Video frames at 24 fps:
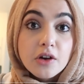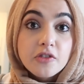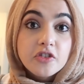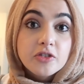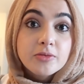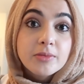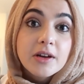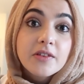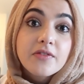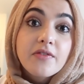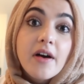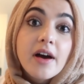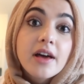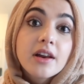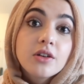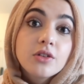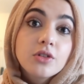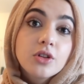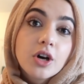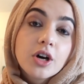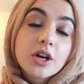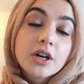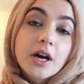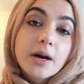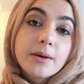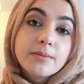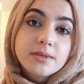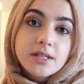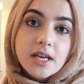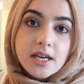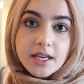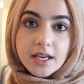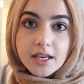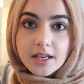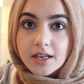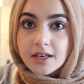For my final look, I'm
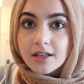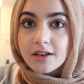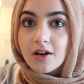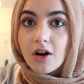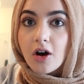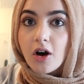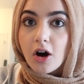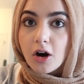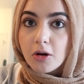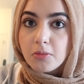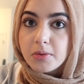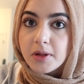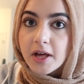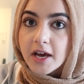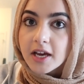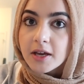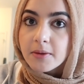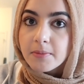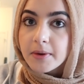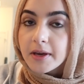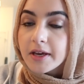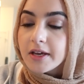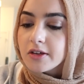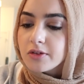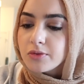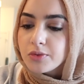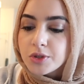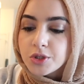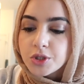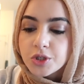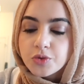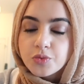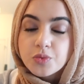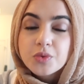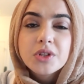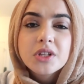taking an all black base, which
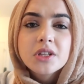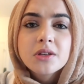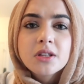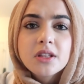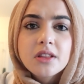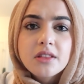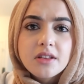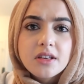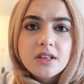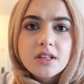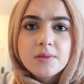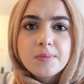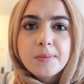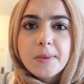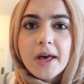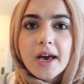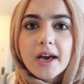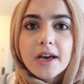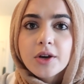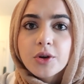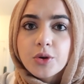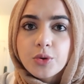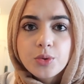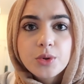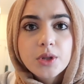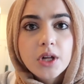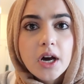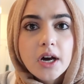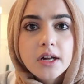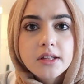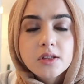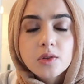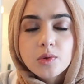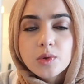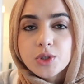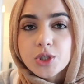is really these black
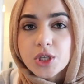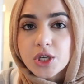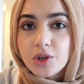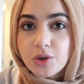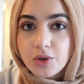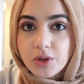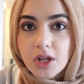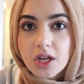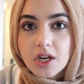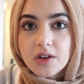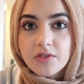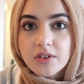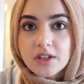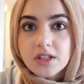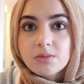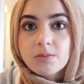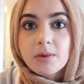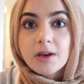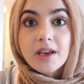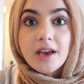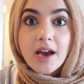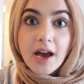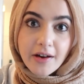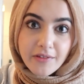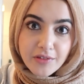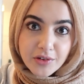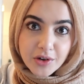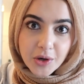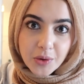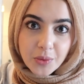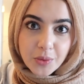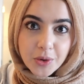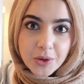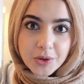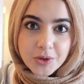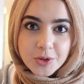culottes, which I know a lot of us might have in
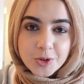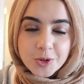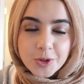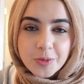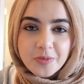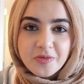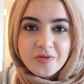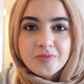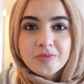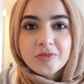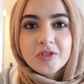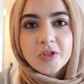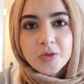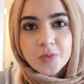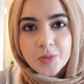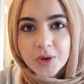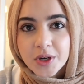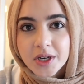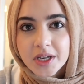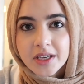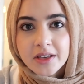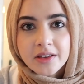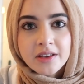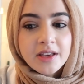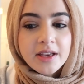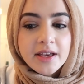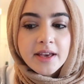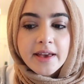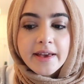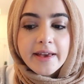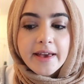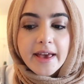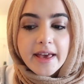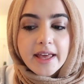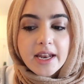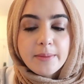our wardrobe from the spring,
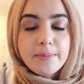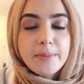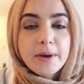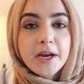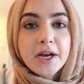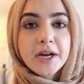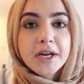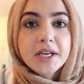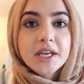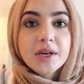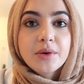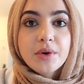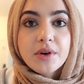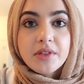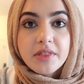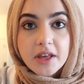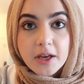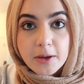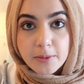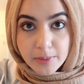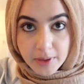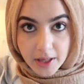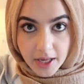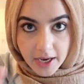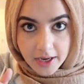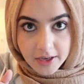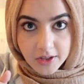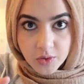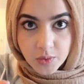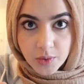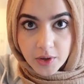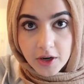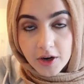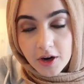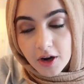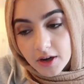and I'm pairing it with a black
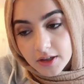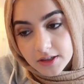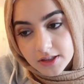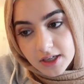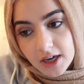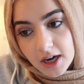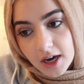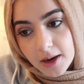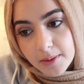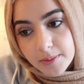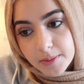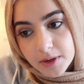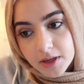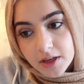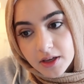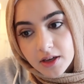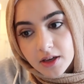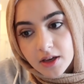sweater on top.